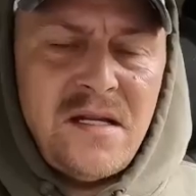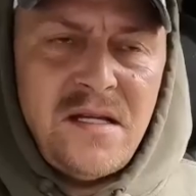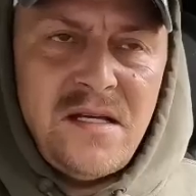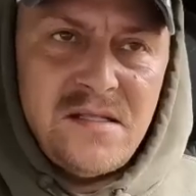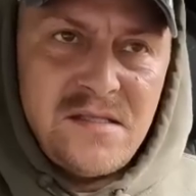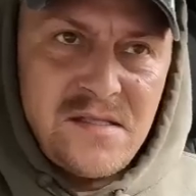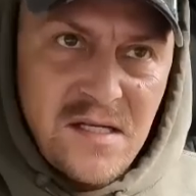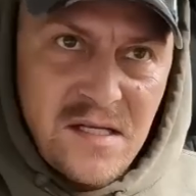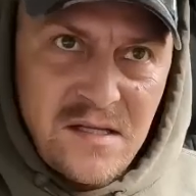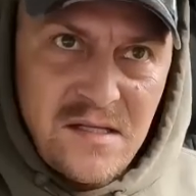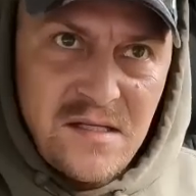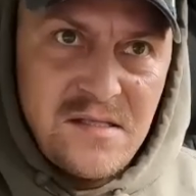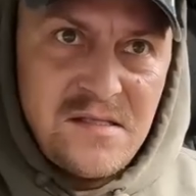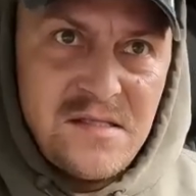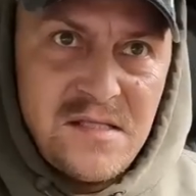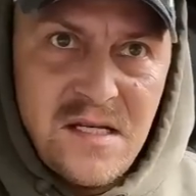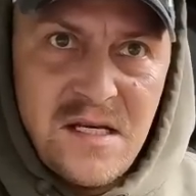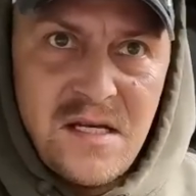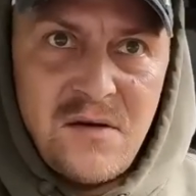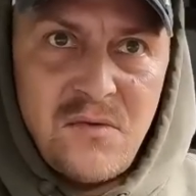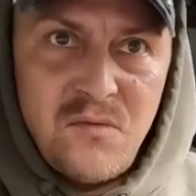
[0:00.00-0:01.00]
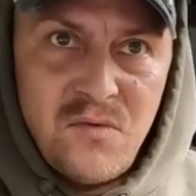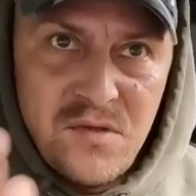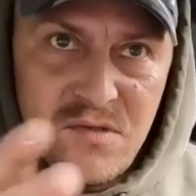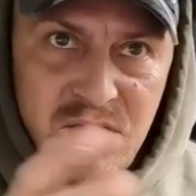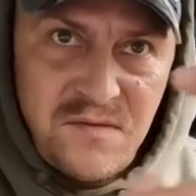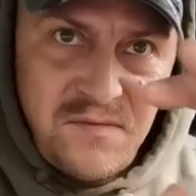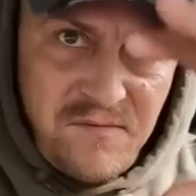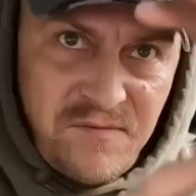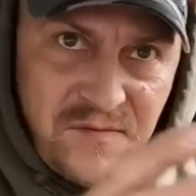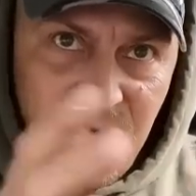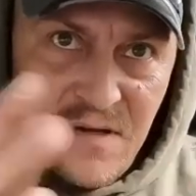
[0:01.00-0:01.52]
And he said this thing
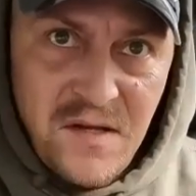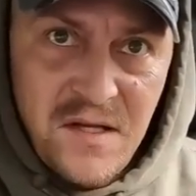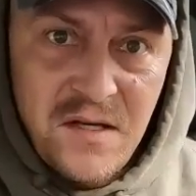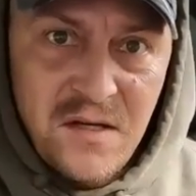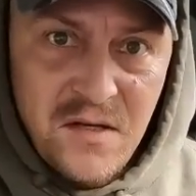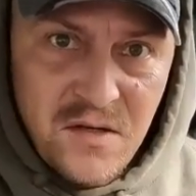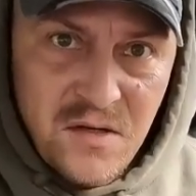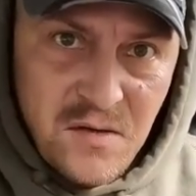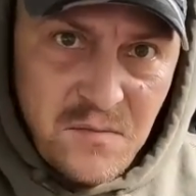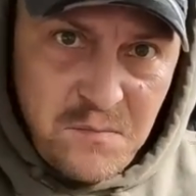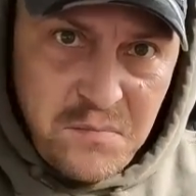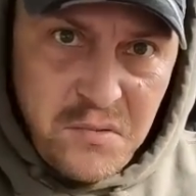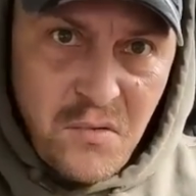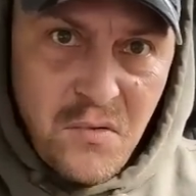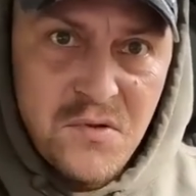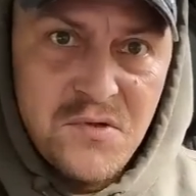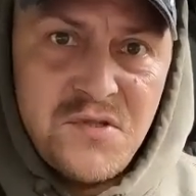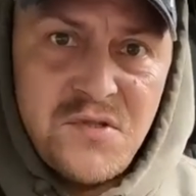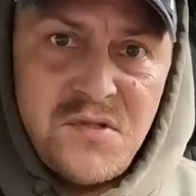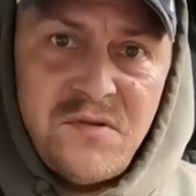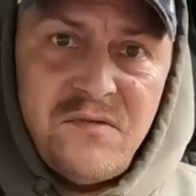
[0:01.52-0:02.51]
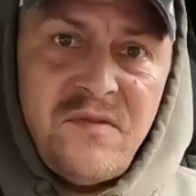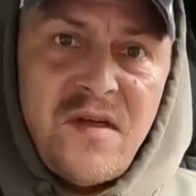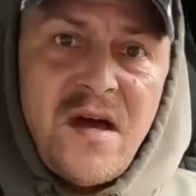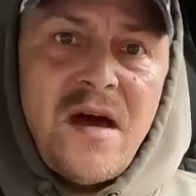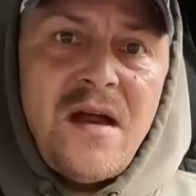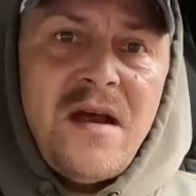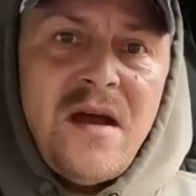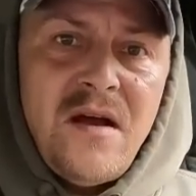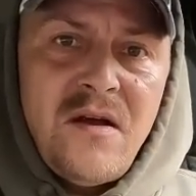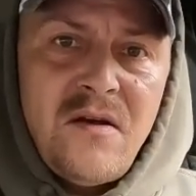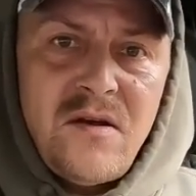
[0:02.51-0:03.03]
was filling a good portion of
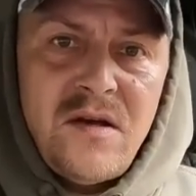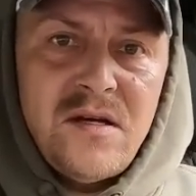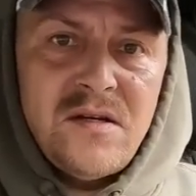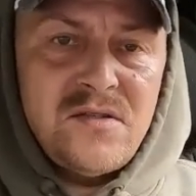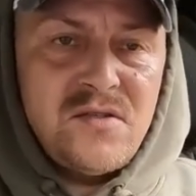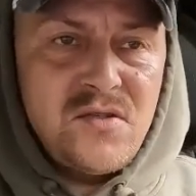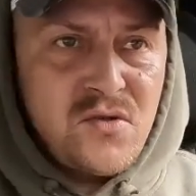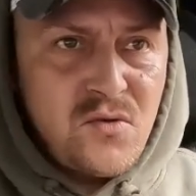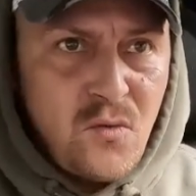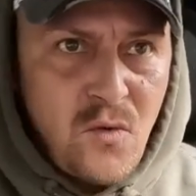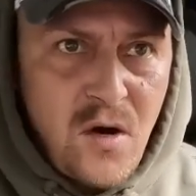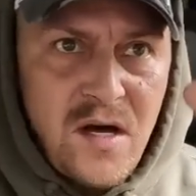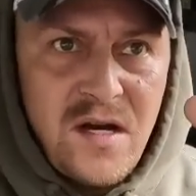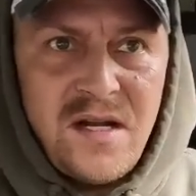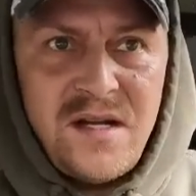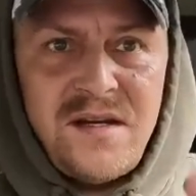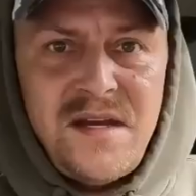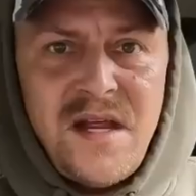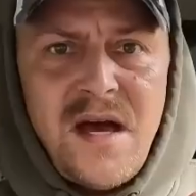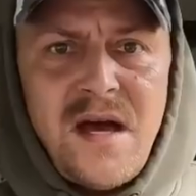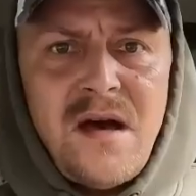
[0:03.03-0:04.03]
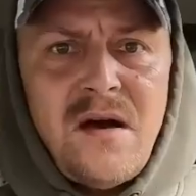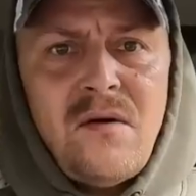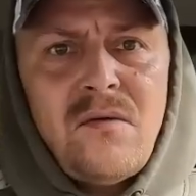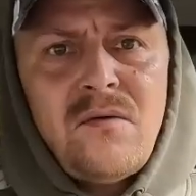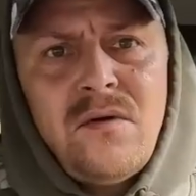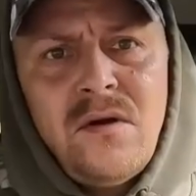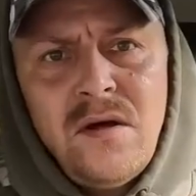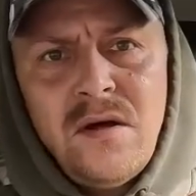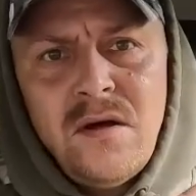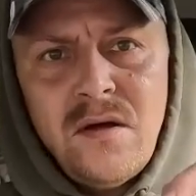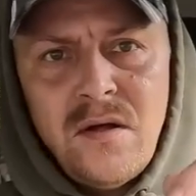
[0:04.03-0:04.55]
that area, squatted
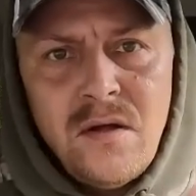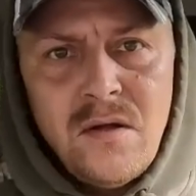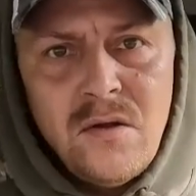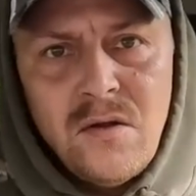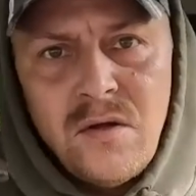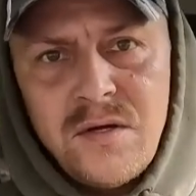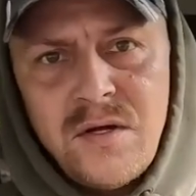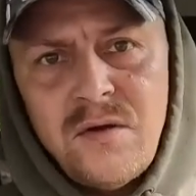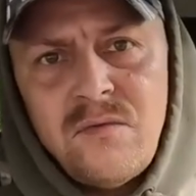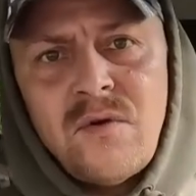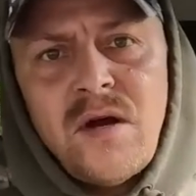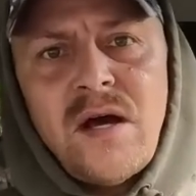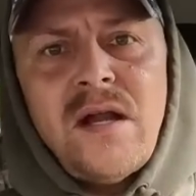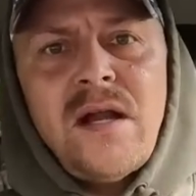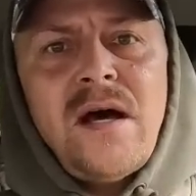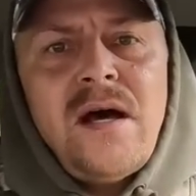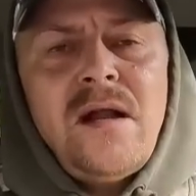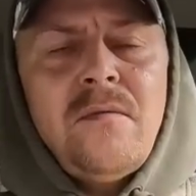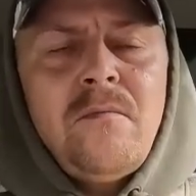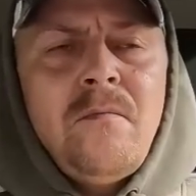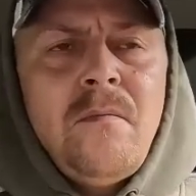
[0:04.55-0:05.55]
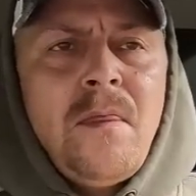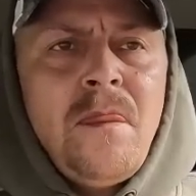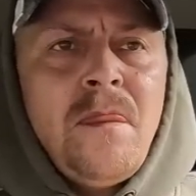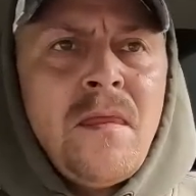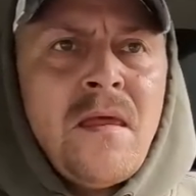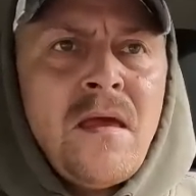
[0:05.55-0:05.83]
down, looking right at him.